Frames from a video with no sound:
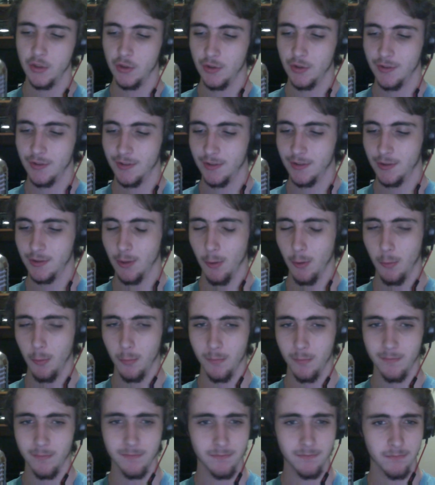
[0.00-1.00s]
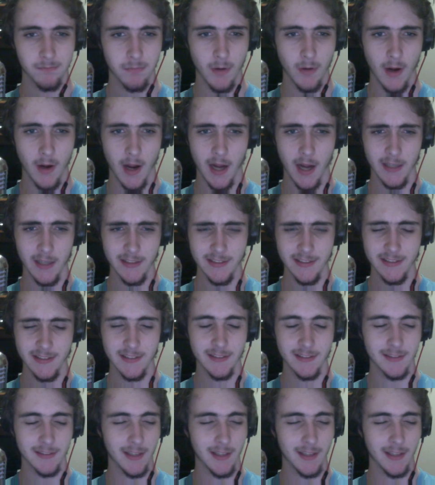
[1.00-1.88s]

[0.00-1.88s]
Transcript: so I didn't